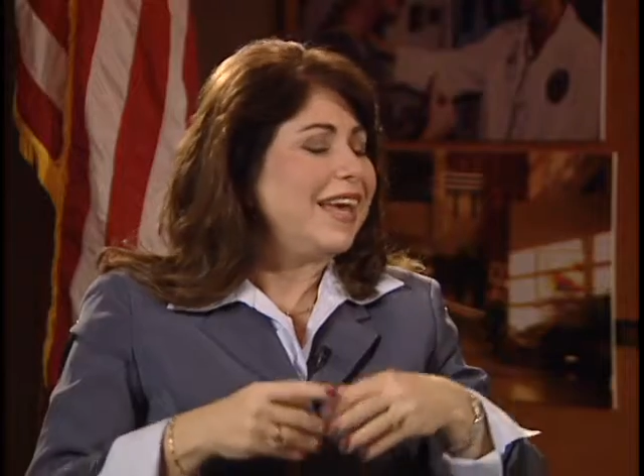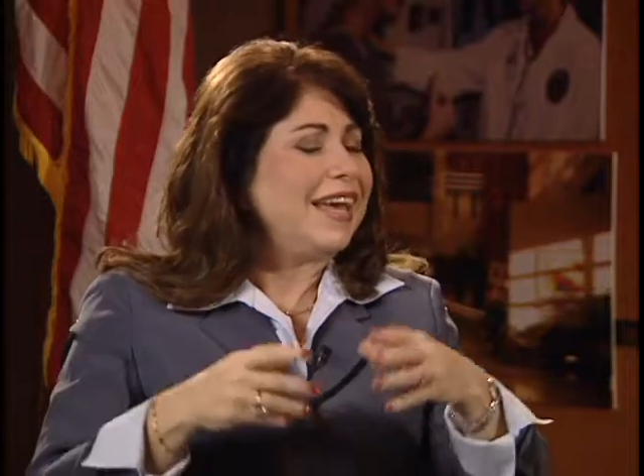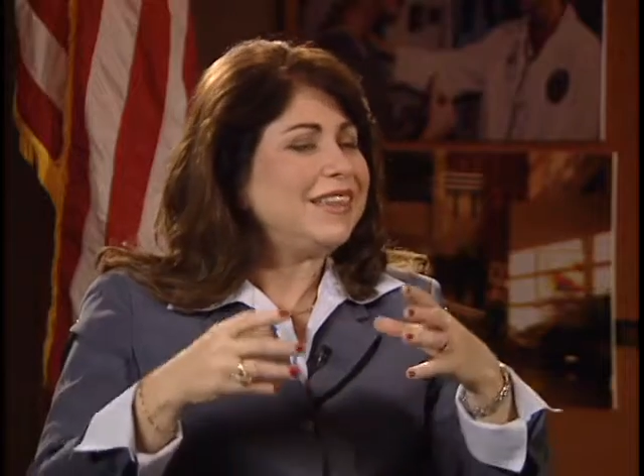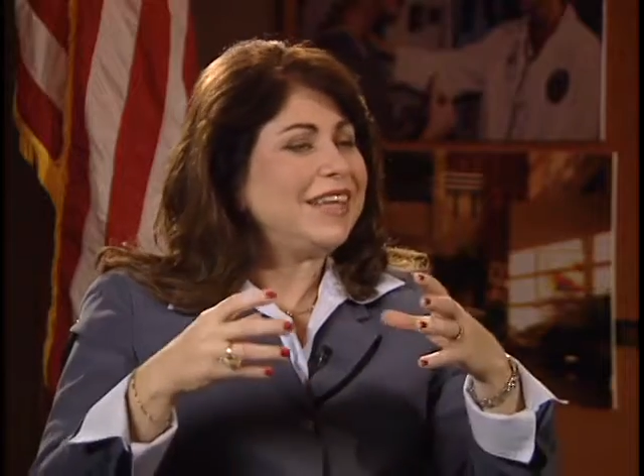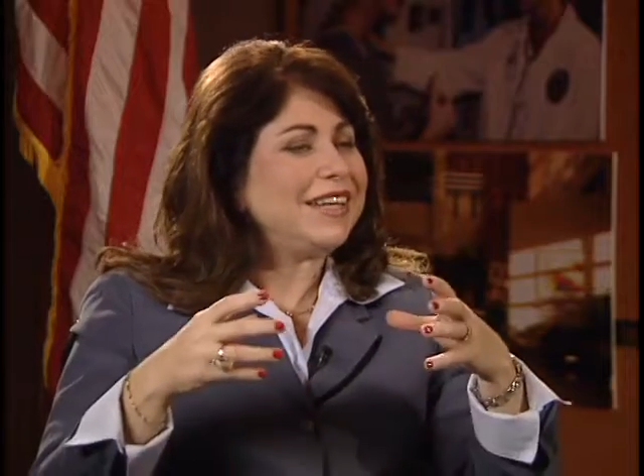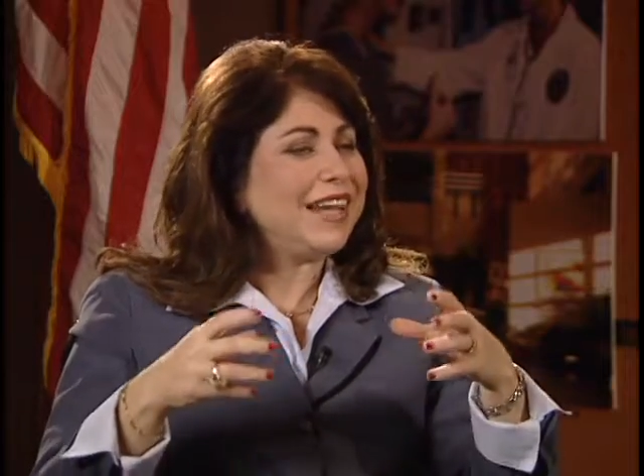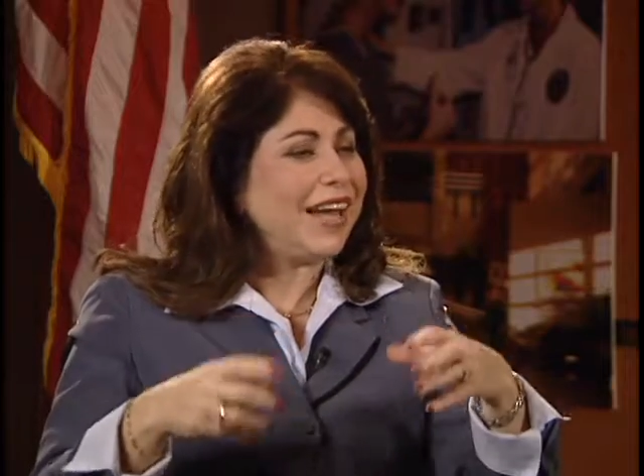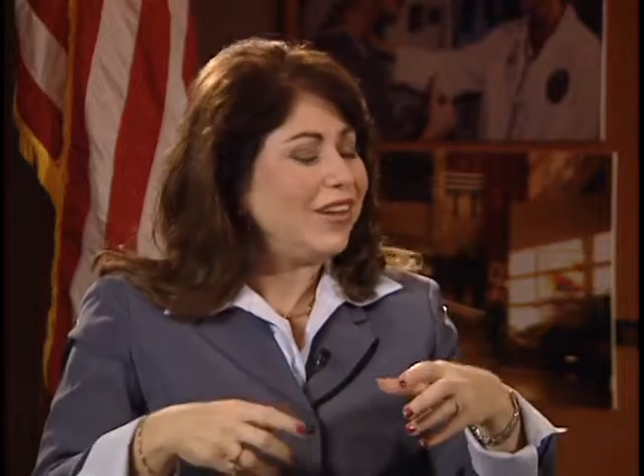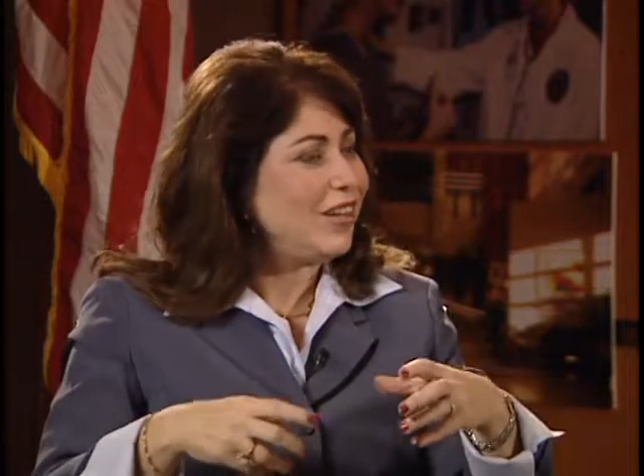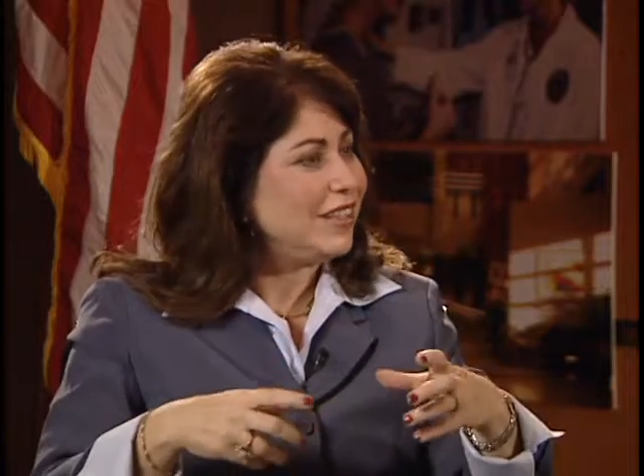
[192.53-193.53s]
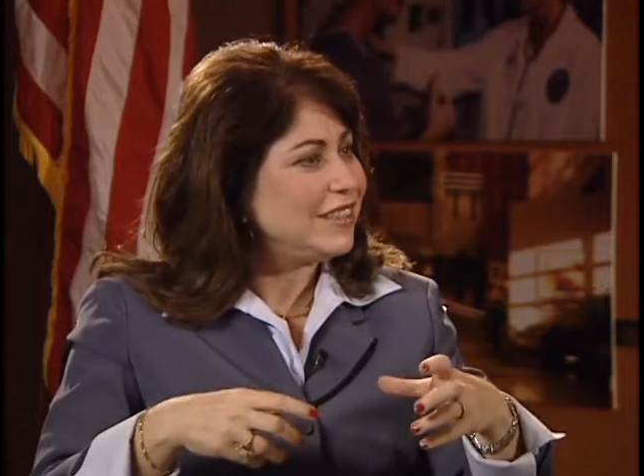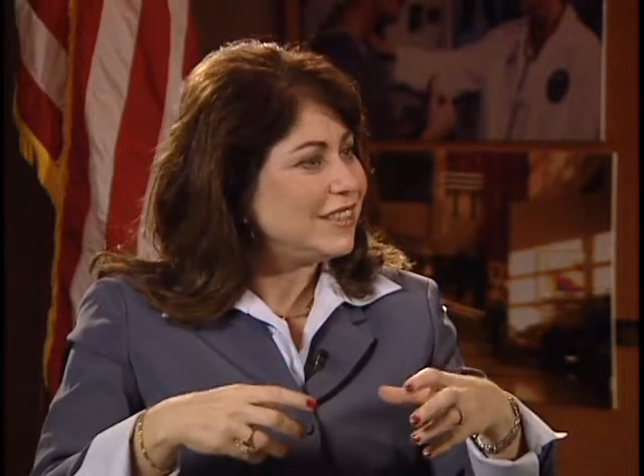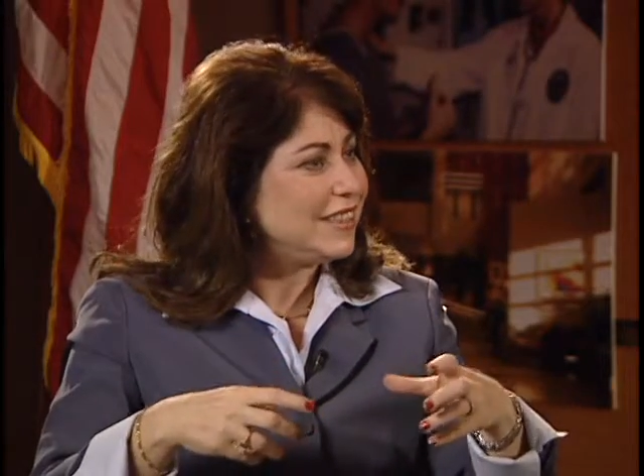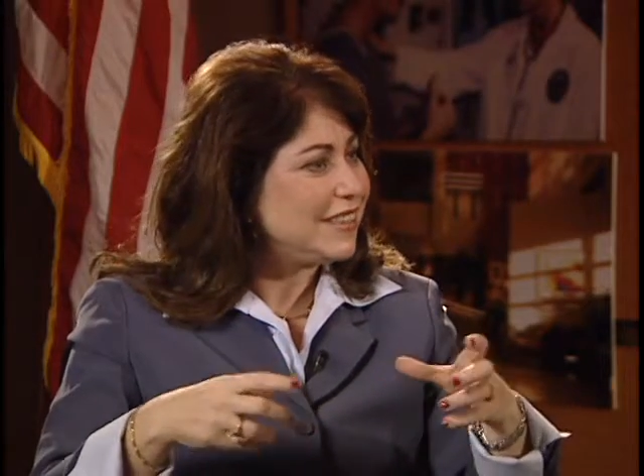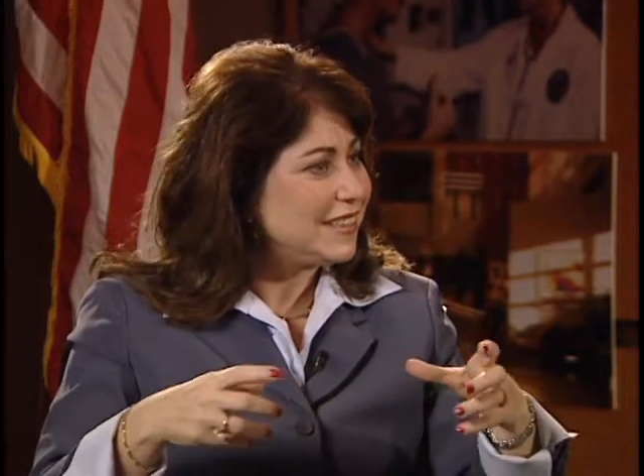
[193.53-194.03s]
And then how long
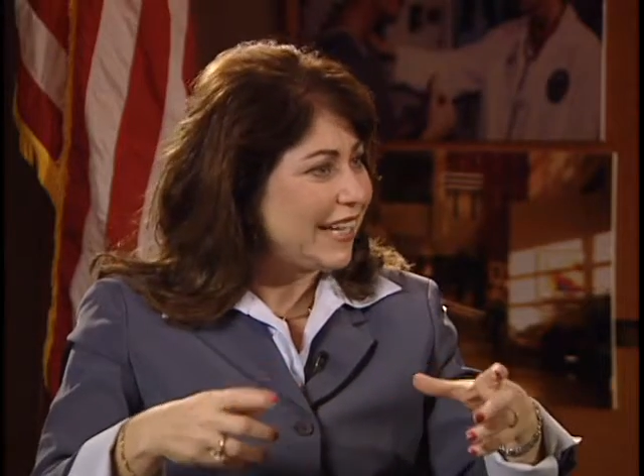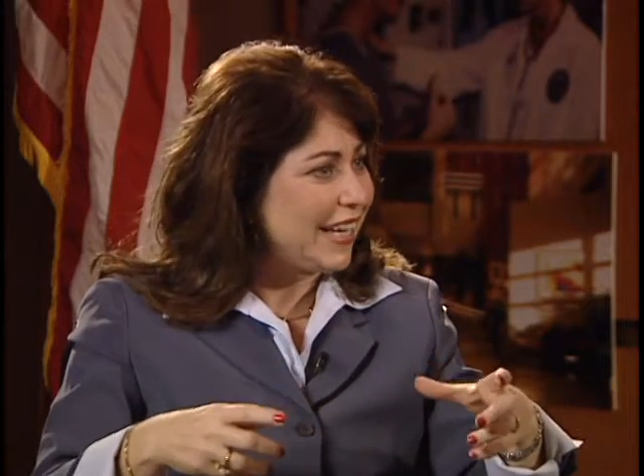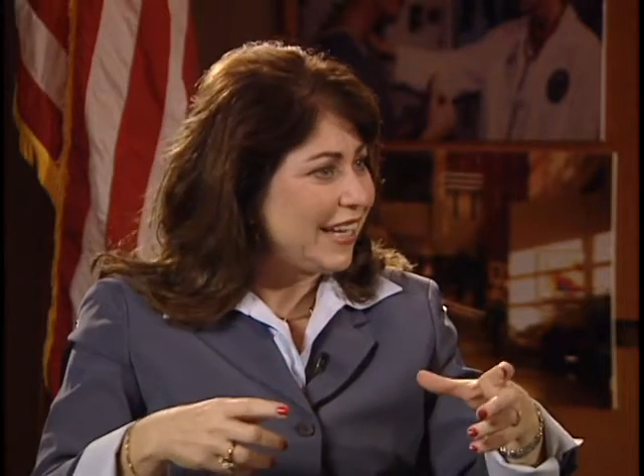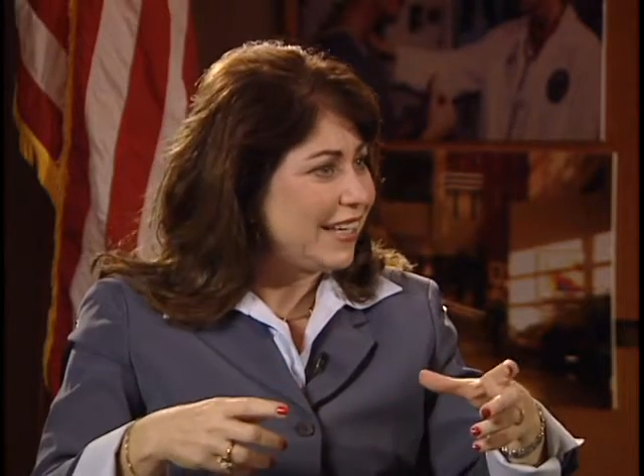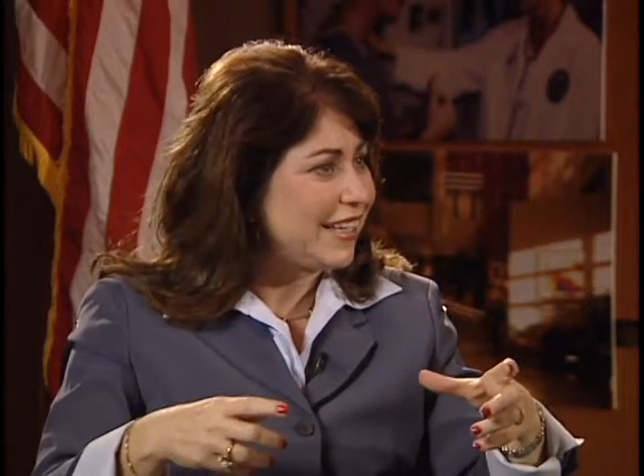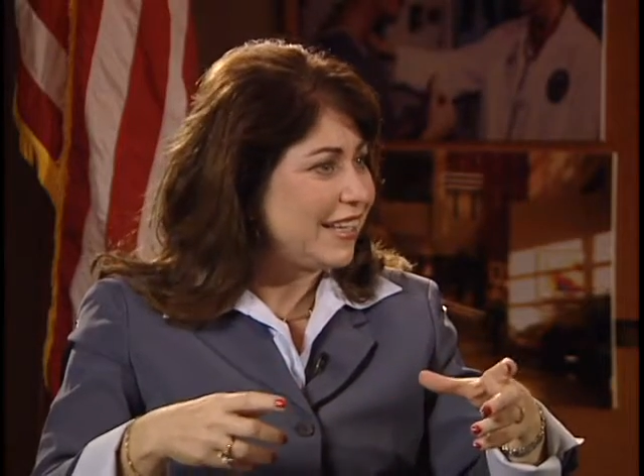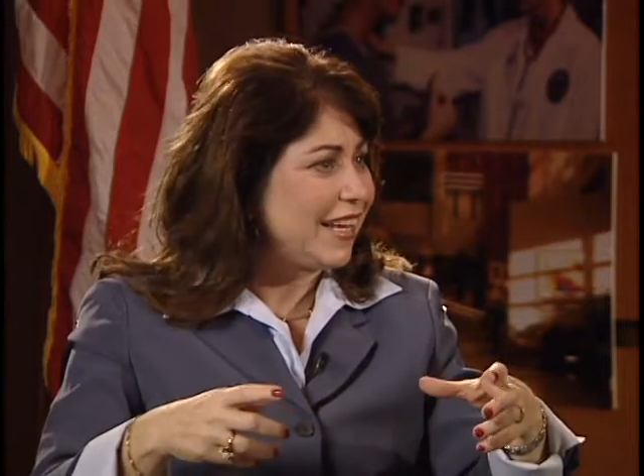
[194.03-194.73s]
does this take